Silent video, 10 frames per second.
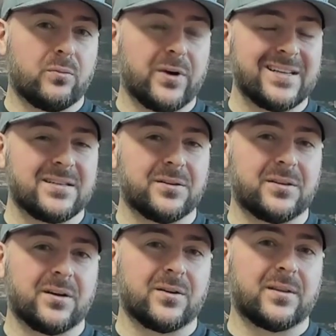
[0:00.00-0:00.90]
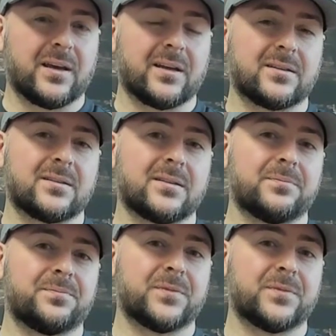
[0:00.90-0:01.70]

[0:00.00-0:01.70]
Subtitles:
brands out there that